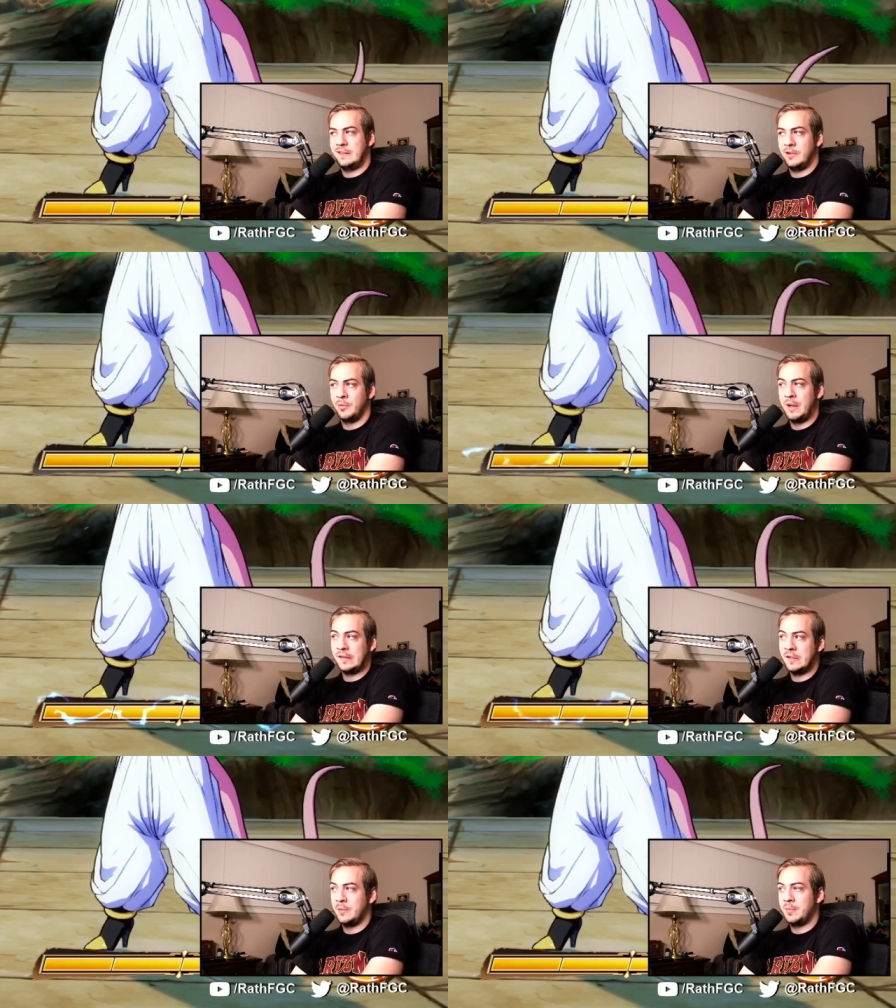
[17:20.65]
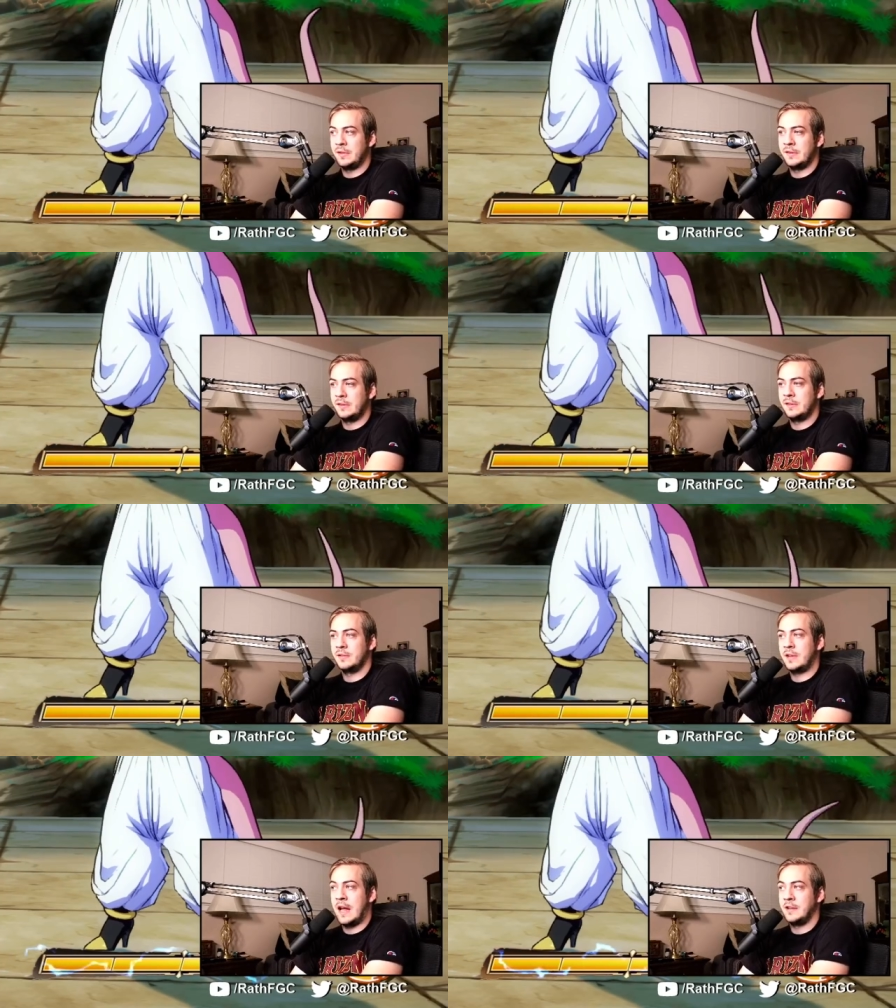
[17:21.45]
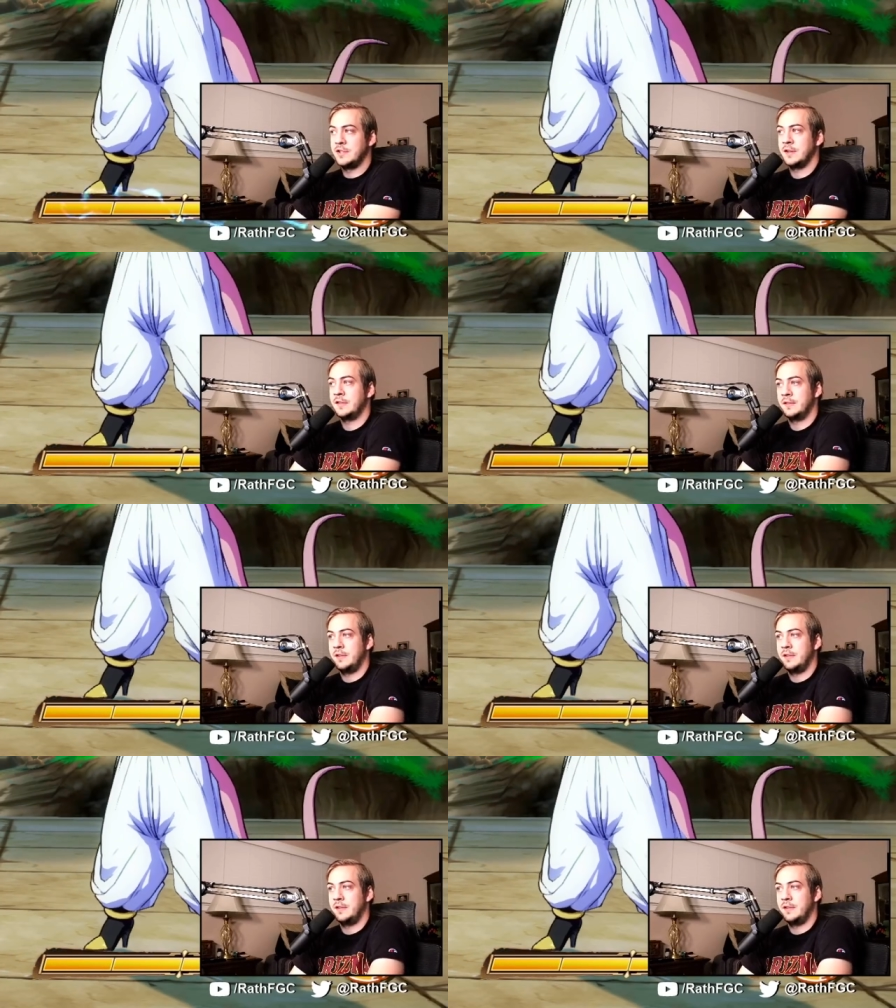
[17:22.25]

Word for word: their mix-up is kind of just